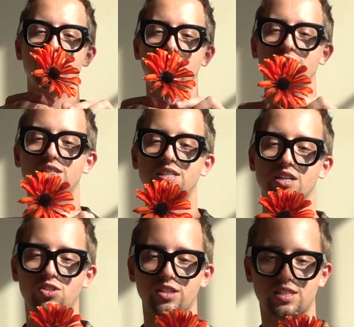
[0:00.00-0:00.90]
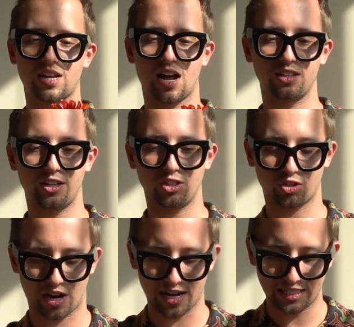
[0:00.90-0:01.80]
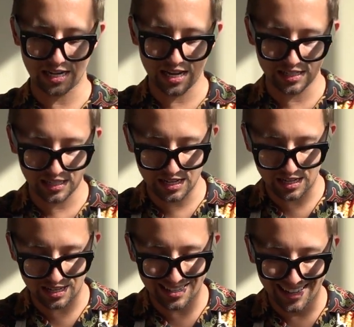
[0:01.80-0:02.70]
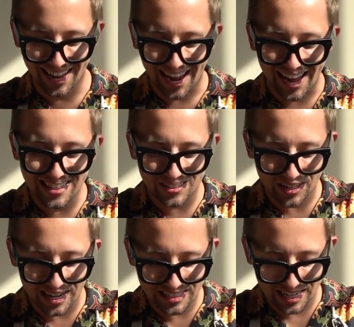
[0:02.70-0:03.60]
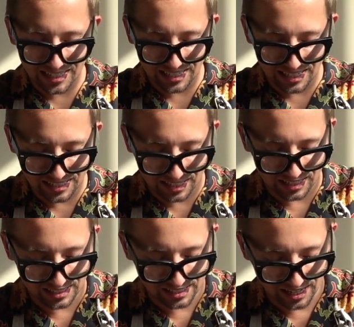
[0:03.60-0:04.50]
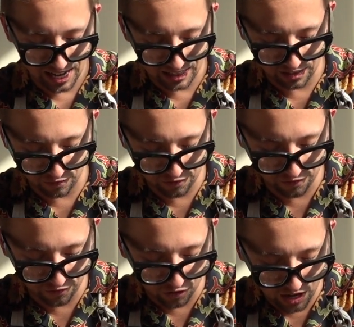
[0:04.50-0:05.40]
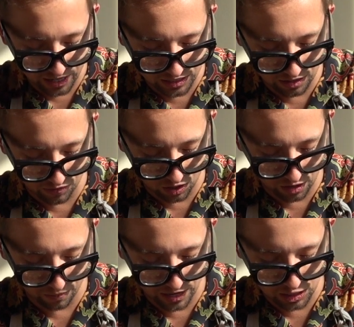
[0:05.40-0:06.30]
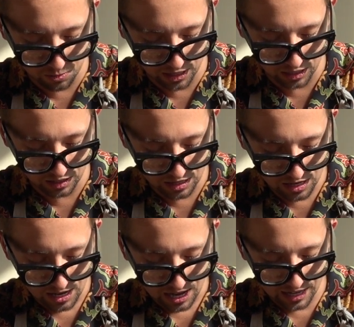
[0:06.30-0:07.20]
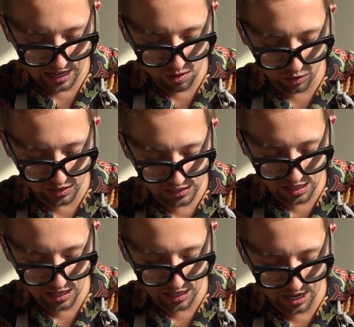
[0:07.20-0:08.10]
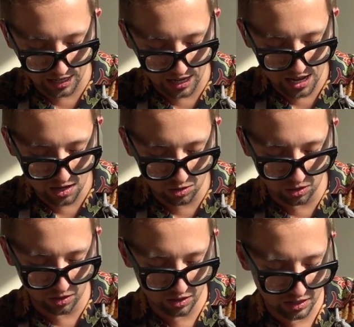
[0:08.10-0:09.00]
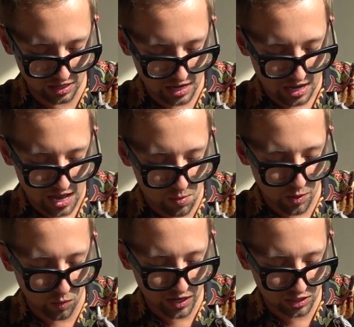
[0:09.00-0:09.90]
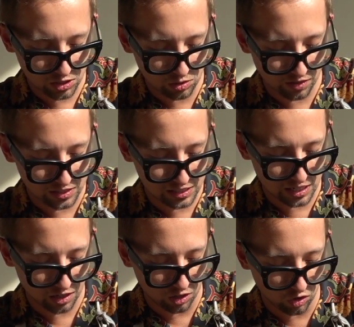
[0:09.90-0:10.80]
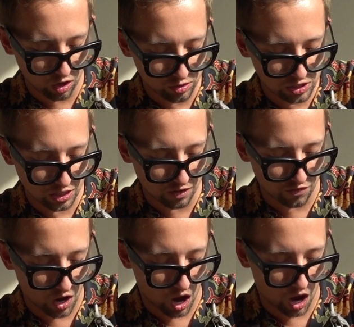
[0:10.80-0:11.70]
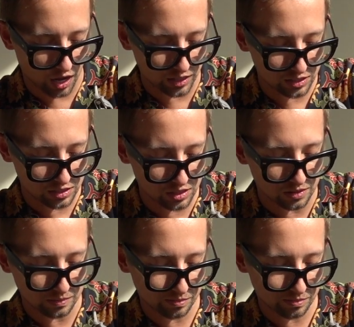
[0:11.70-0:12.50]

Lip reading: citrus colored dry daisy, and the dry daisy is going to sit at the front of our arrangement. Again, we're sitting it at an angle, and we want it to sort of sit close to the vase.